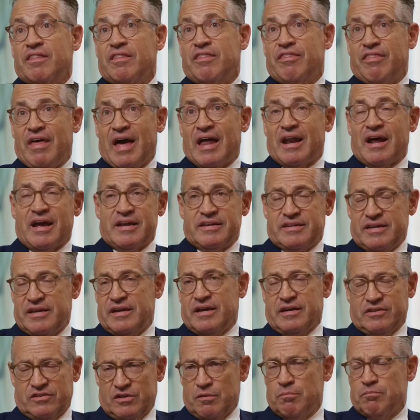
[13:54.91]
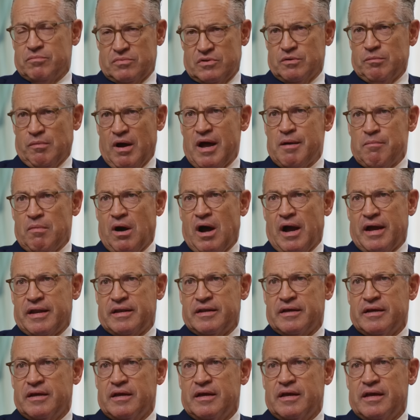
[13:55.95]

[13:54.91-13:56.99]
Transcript: that idea, to, to my mind,